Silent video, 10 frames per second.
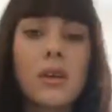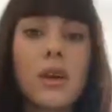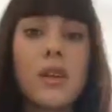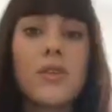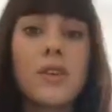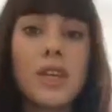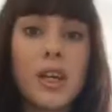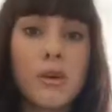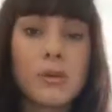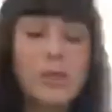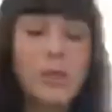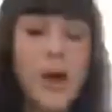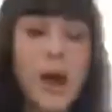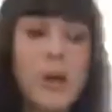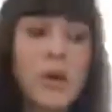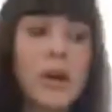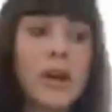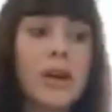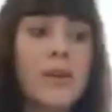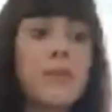And the video was about
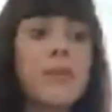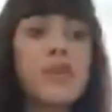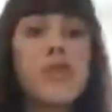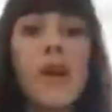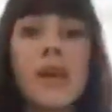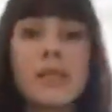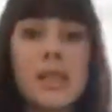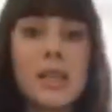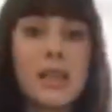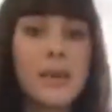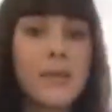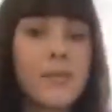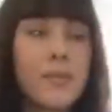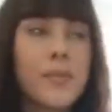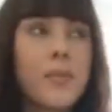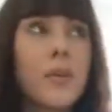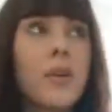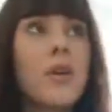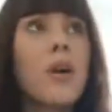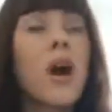attracting
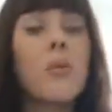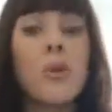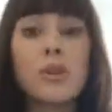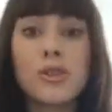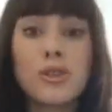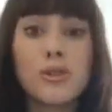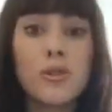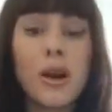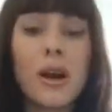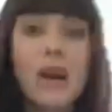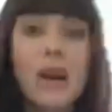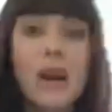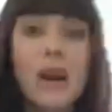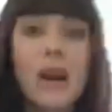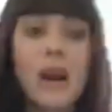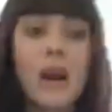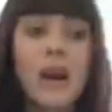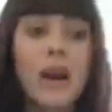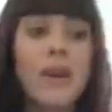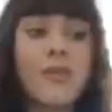emotionally
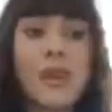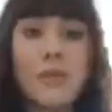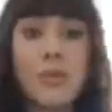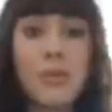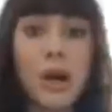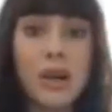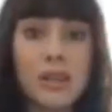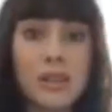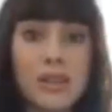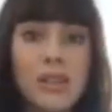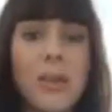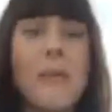unavailable partners.